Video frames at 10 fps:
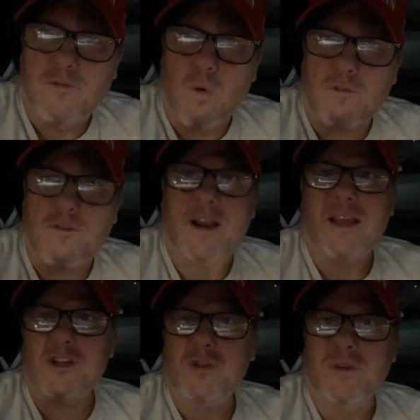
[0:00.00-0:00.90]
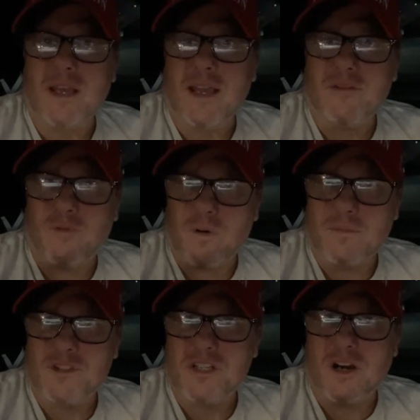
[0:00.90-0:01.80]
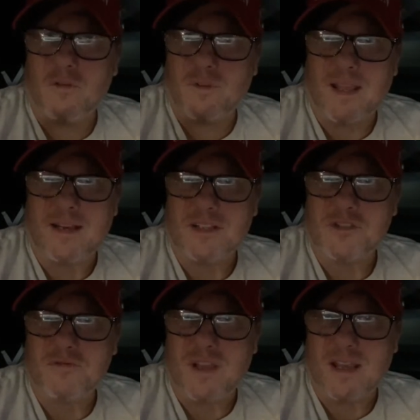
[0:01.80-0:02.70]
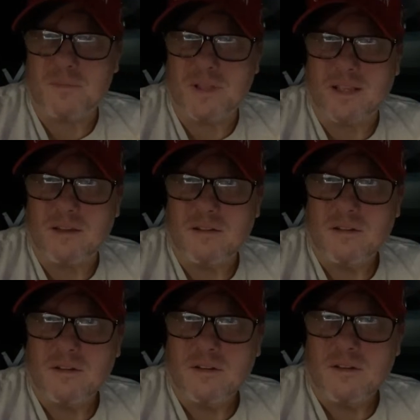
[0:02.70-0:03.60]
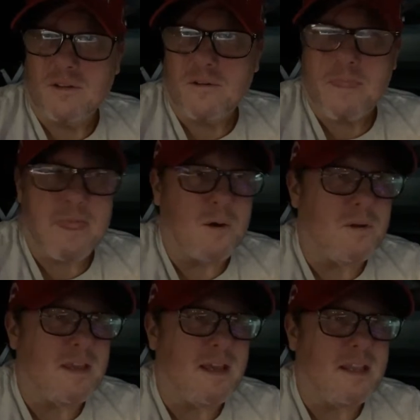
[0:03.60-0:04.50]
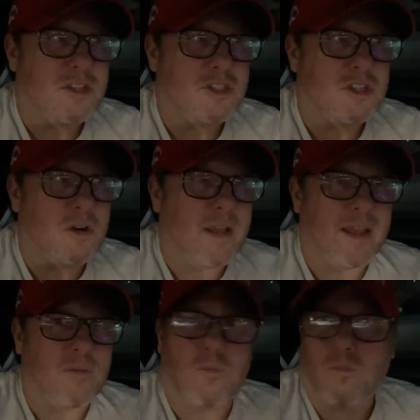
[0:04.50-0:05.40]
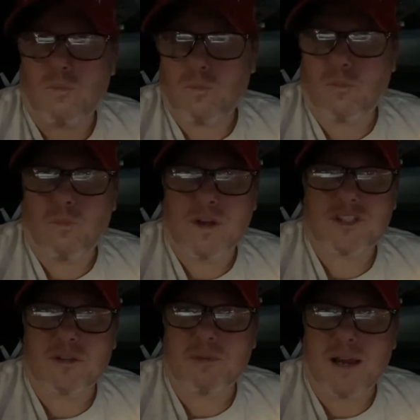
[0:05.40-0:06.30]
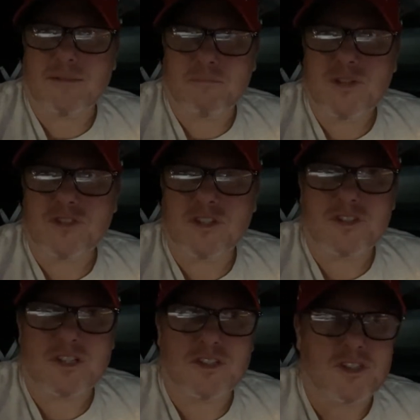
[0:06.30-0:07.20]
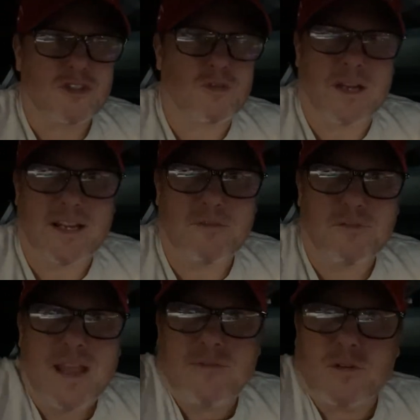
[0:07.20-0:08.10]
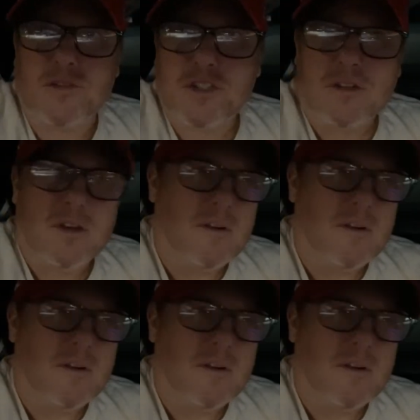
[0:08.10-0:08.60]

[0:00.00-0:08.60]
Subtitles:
for financial gain for himself and his family. Okay, so, and what's the Biden business is trading favors